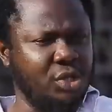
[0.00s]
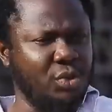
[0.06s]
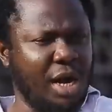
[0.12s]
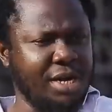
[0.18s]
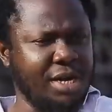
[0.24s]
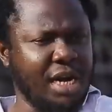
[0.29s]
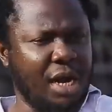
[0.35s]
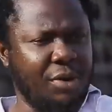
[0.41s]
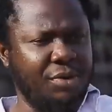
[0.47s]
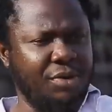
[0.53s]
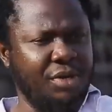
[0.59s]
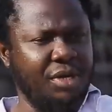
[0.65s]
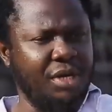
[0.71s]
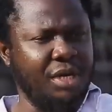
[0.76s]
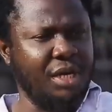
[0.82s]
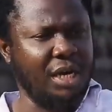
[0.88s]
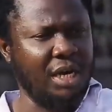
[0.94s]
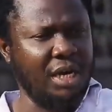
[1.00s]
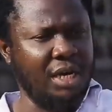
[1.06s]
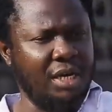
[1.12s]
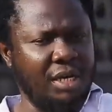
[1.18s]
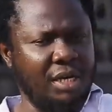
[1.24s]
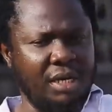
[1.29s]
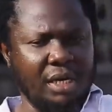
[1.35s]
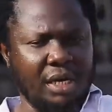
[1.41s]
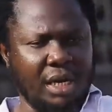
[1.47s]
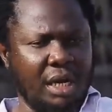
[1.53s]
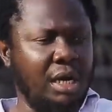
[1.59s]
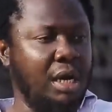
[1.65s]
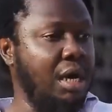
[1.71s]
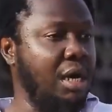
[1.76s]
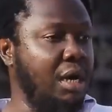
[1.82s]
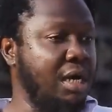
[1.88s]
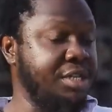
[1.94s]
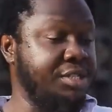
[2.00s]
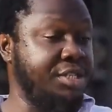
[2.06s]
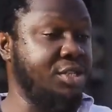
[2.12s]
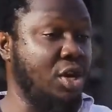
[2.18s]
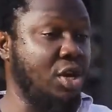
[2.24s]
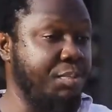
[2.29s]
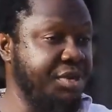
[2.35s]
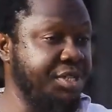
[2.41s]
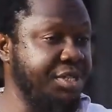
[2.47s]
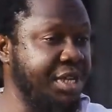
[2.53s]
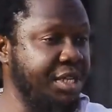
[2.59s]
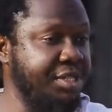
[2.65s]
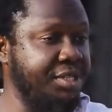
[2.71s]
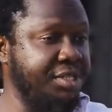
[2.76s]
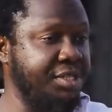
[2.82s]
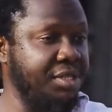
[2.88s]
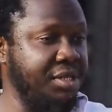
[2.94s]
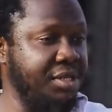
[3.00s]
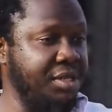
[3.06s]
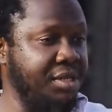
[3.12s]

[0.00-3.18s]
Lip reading: one now? Is it your business?